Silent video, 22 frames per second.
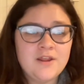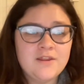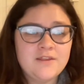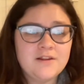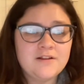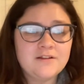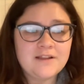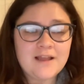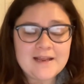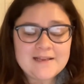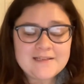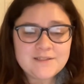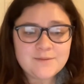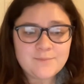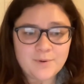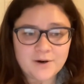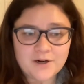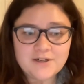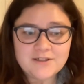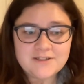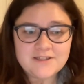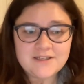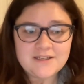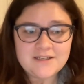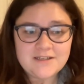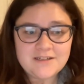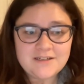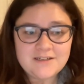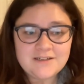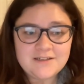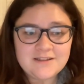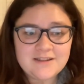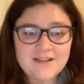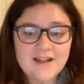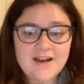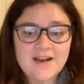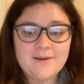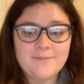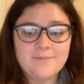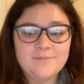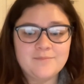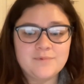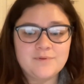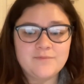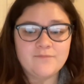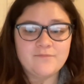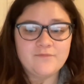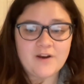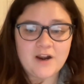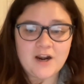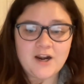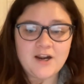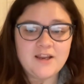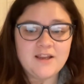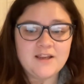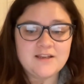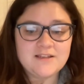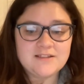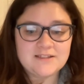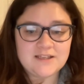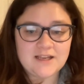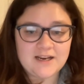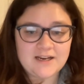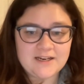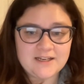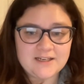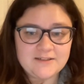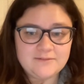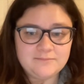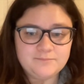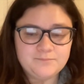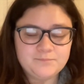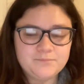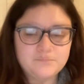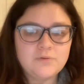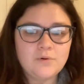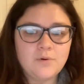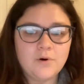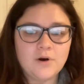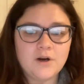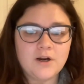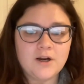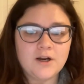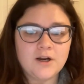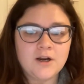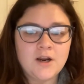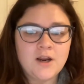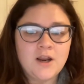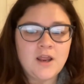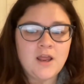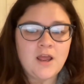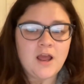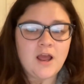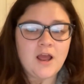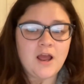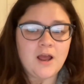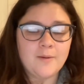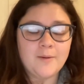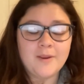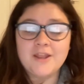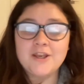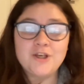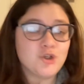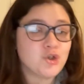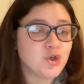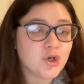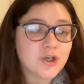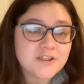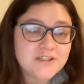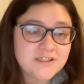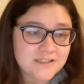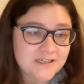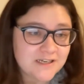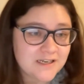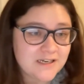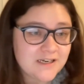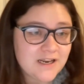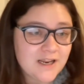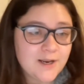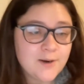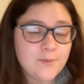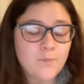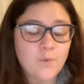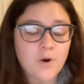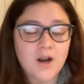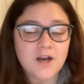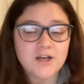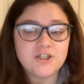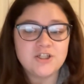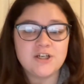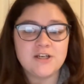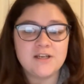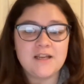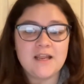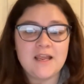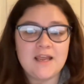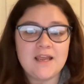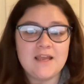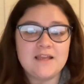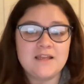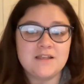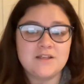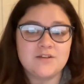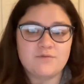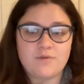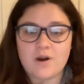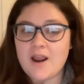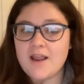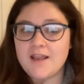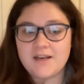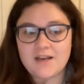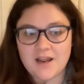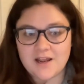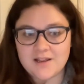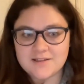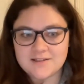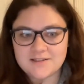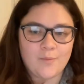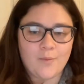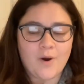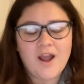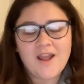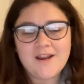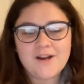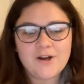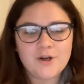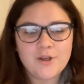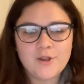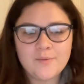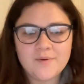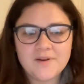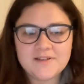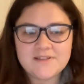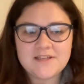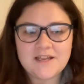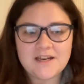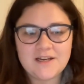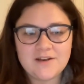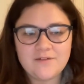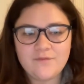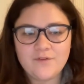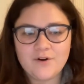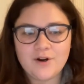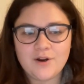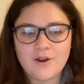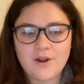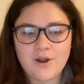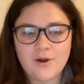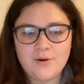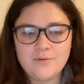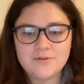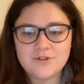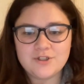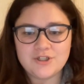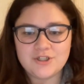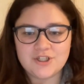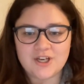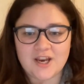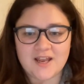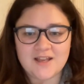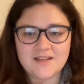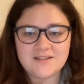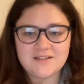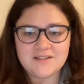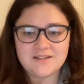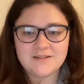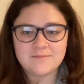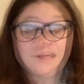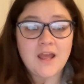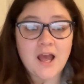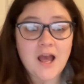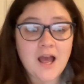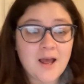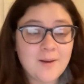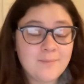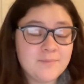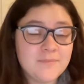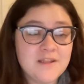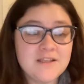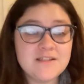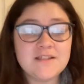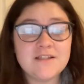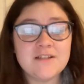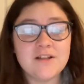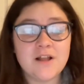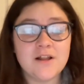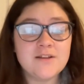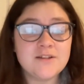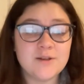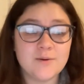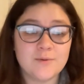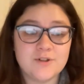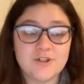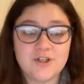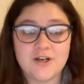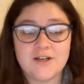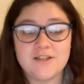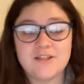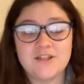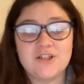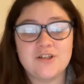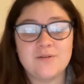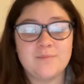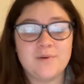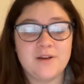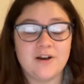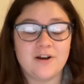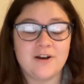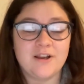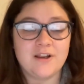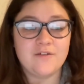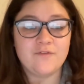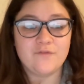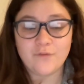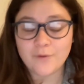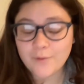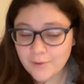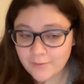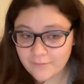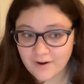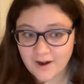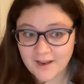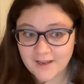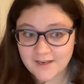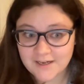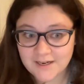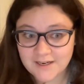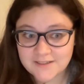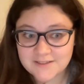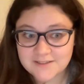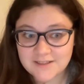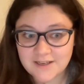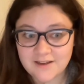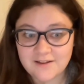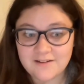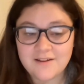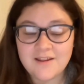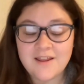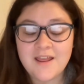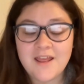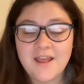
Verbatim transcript: the last person that I'm very excited or uh, interested in watching is Ryan Huska. Why are you excited for a coach, Jess? Um, this is also a transition period for Ryan Huska